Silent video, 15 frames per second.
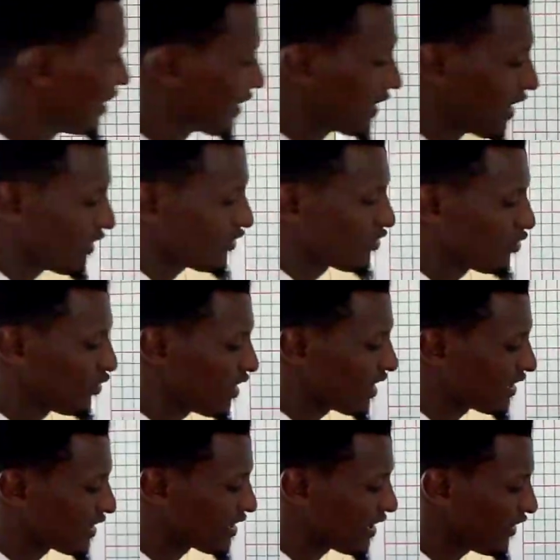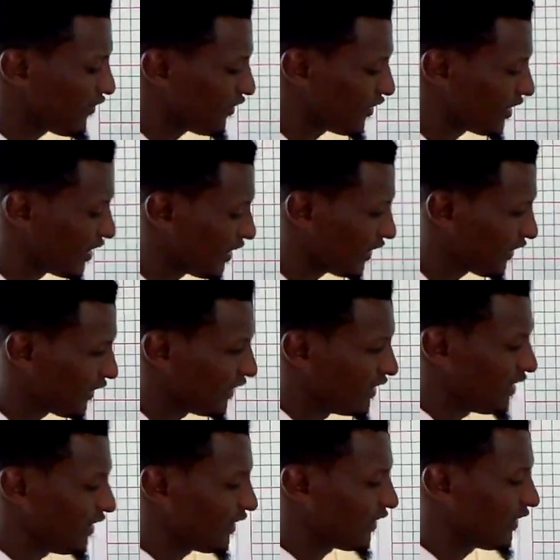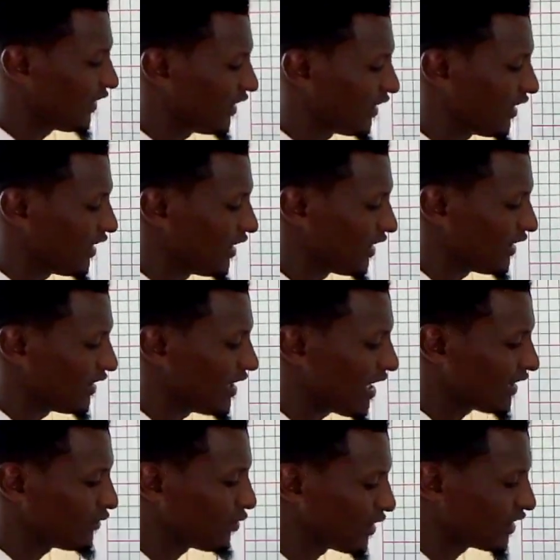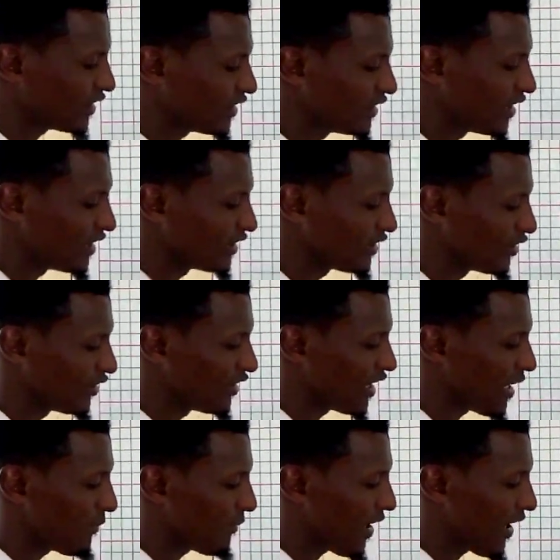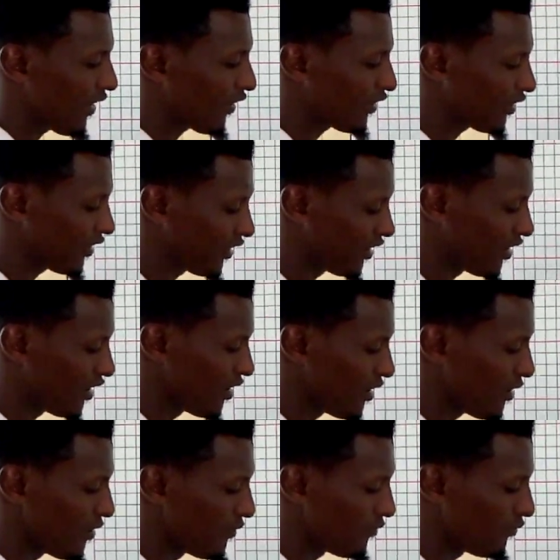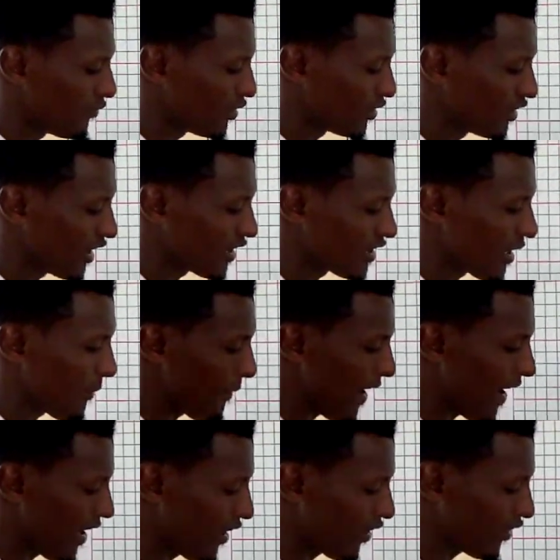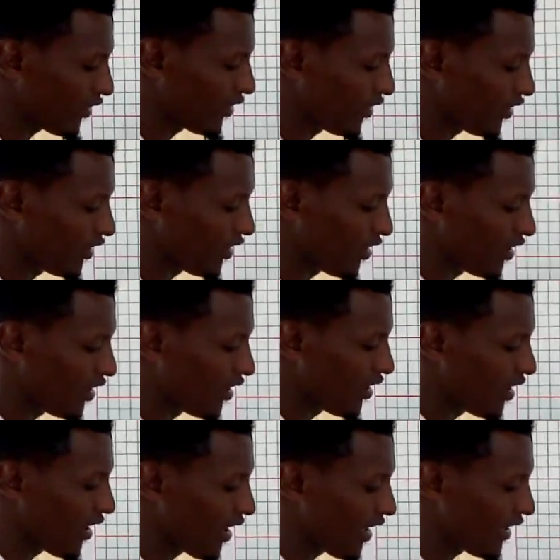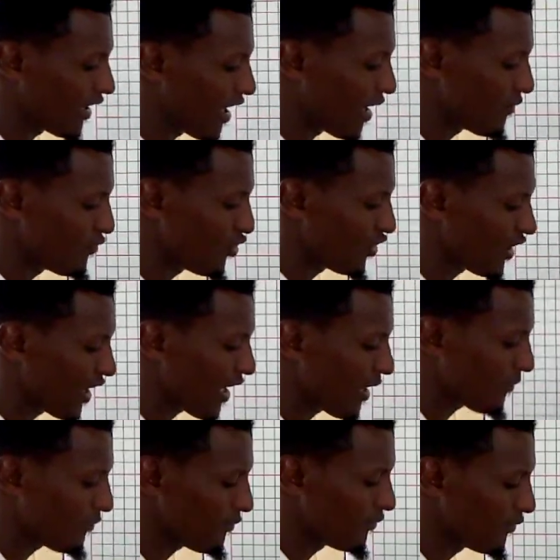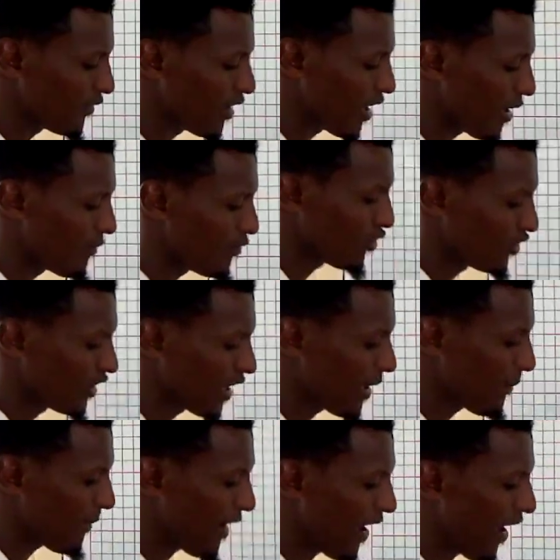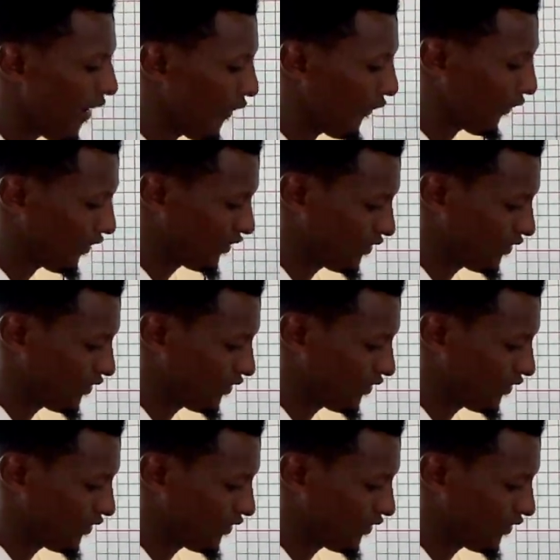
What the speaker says: So now students, if it is this, that one is the sodium ion, potassium ion, and the ammonium ion.